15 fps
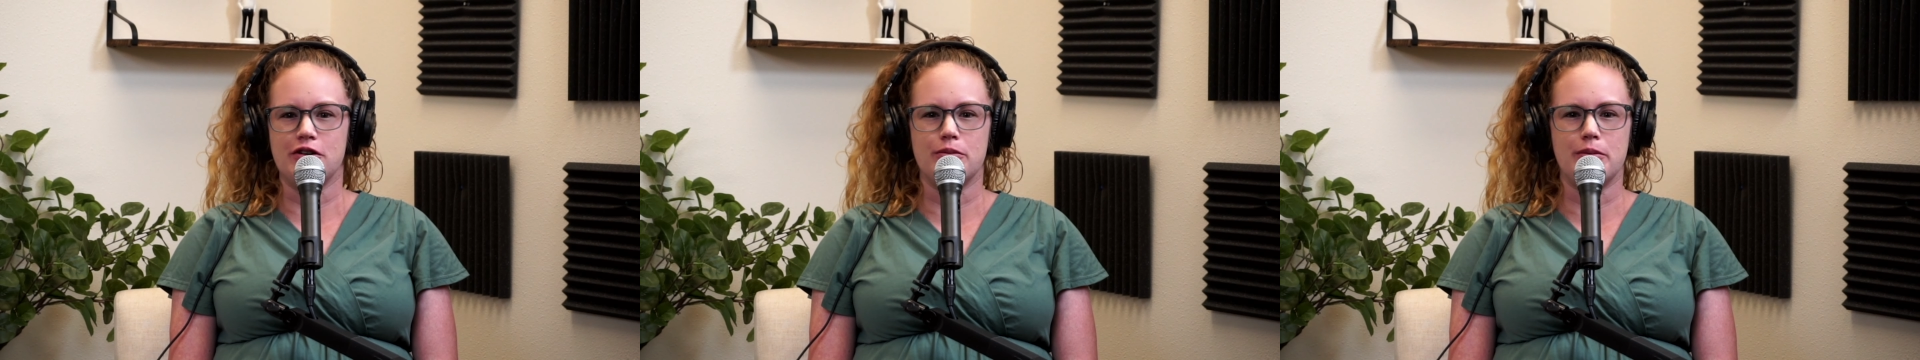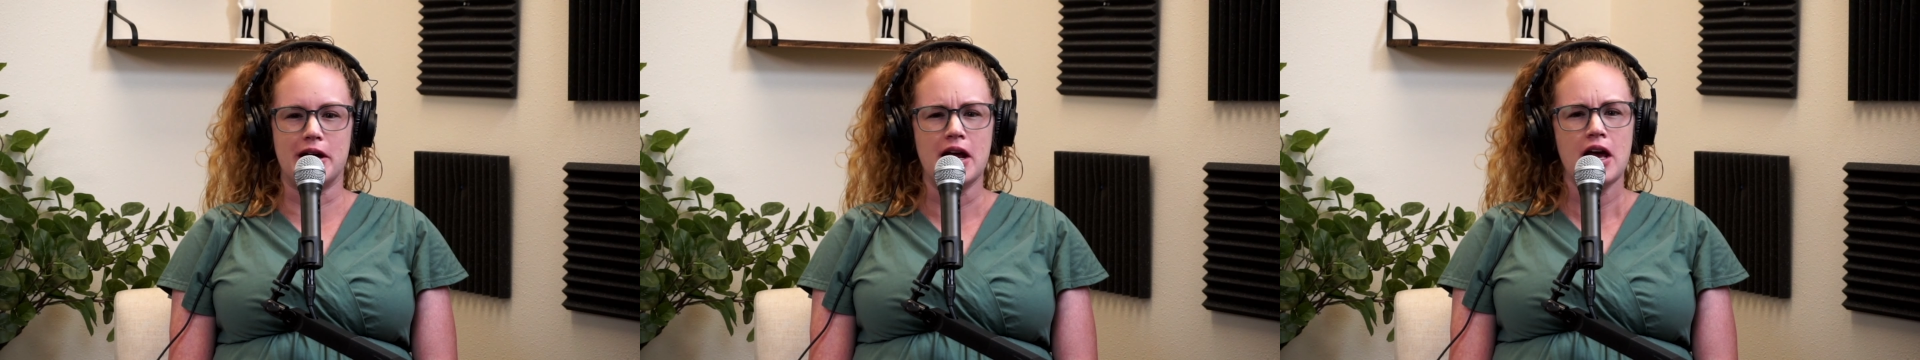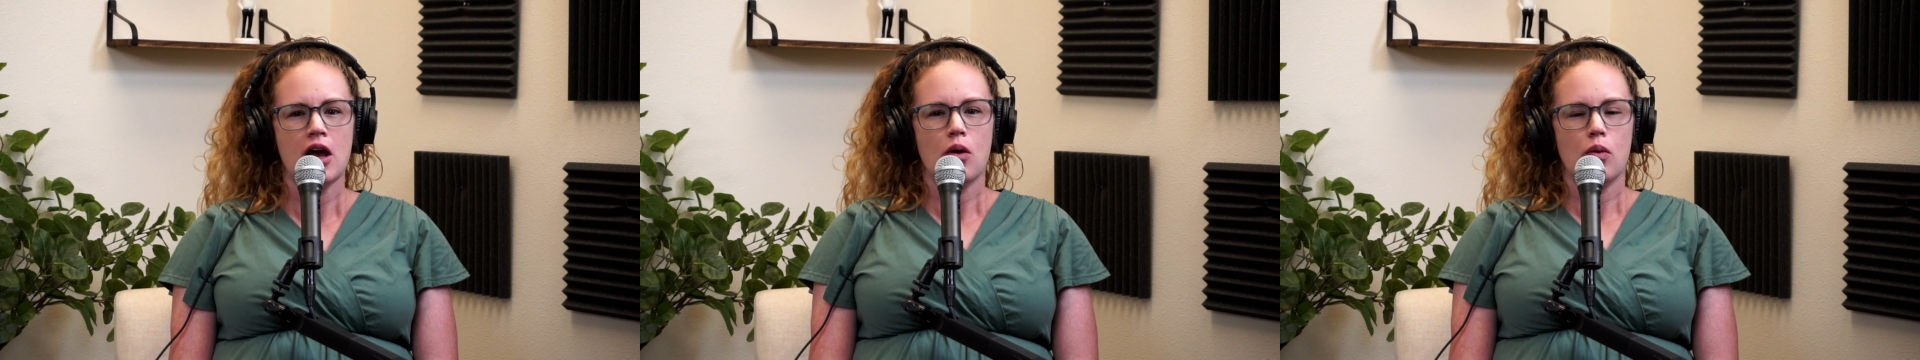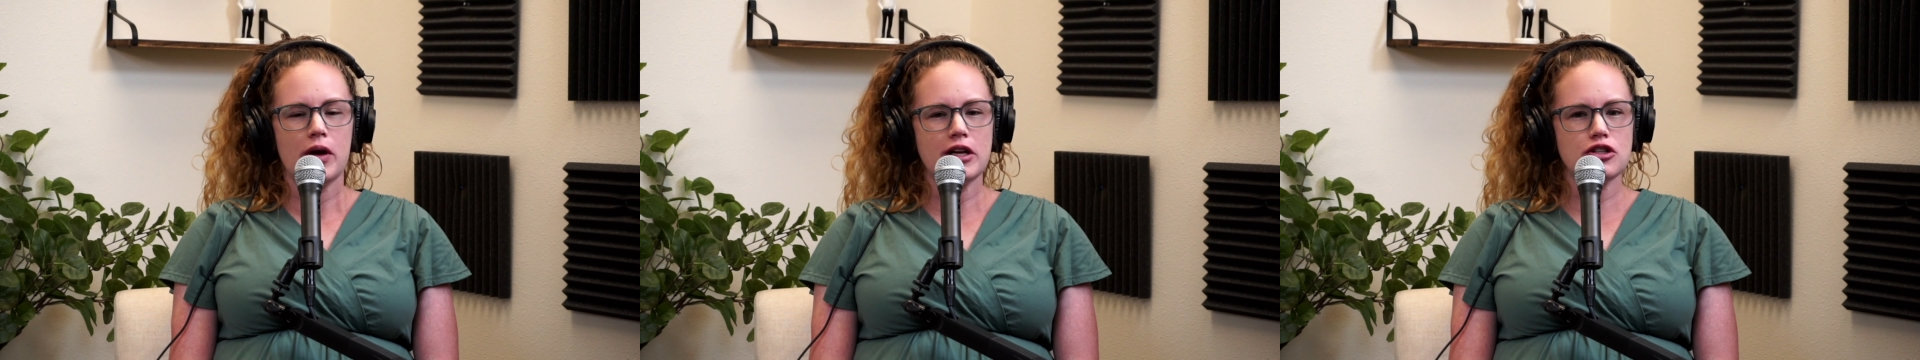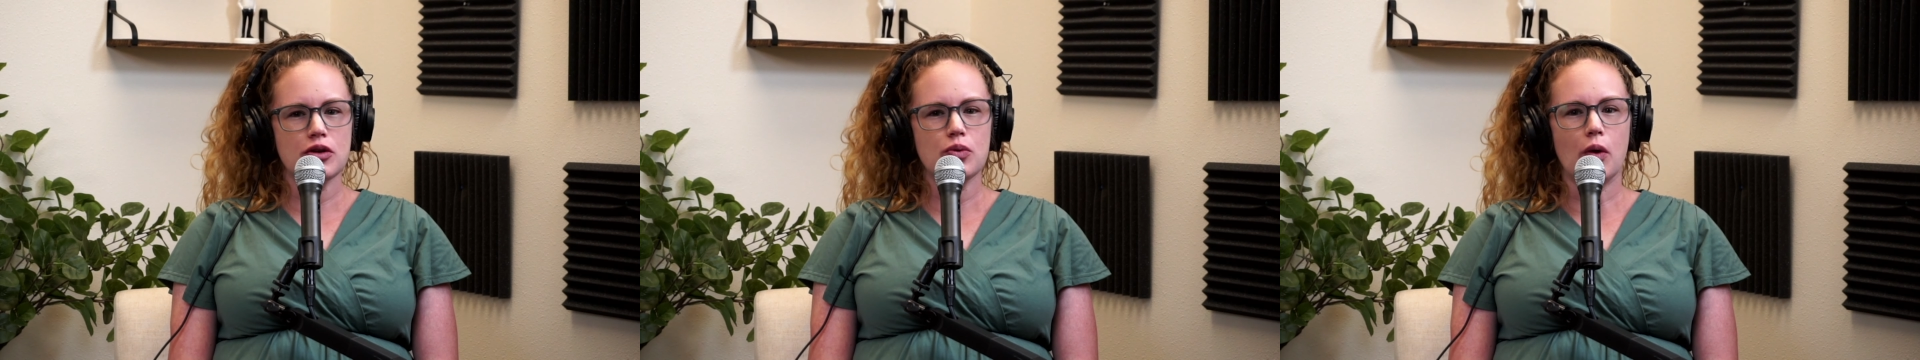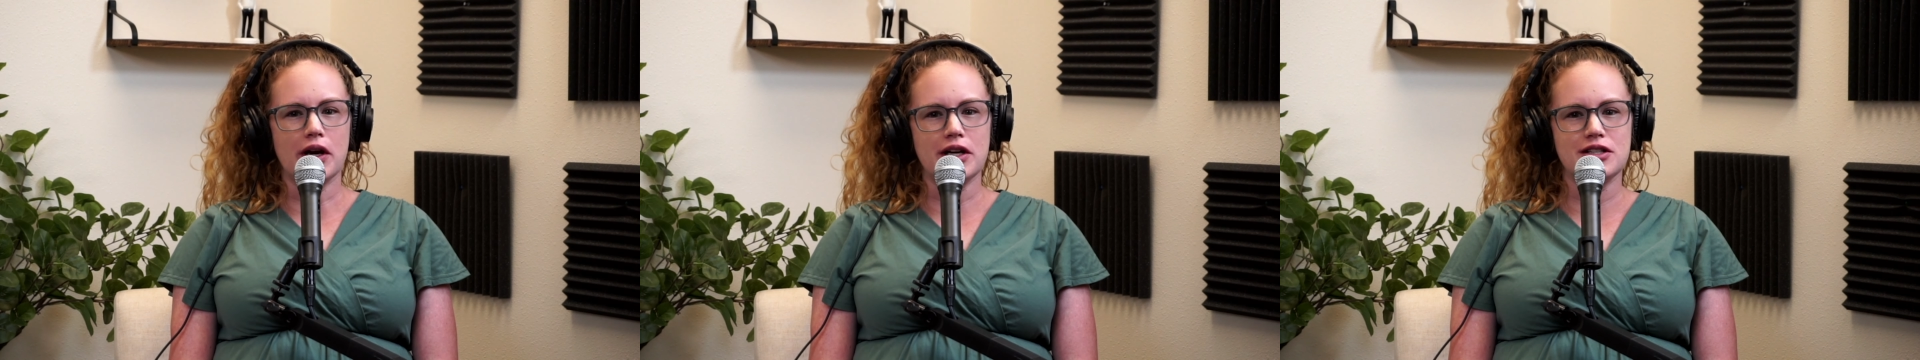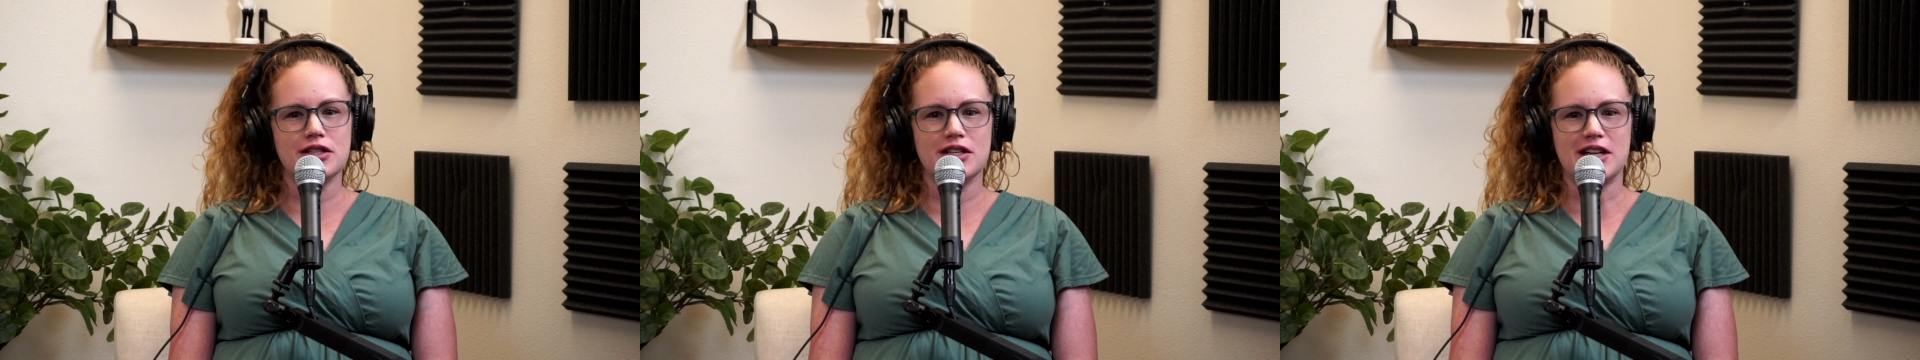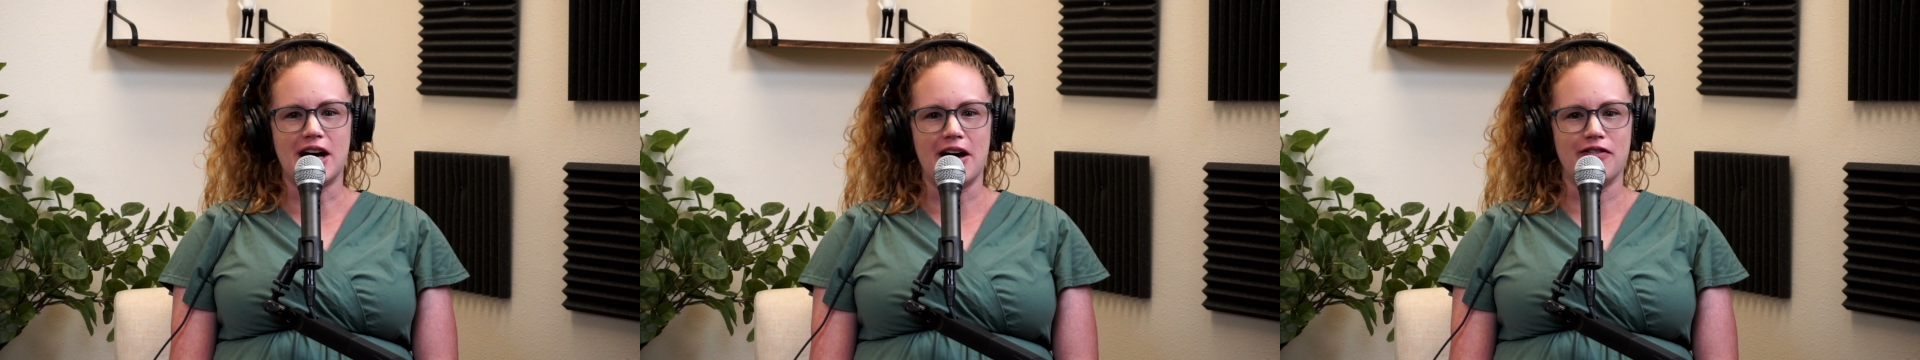But we actually wanted to dive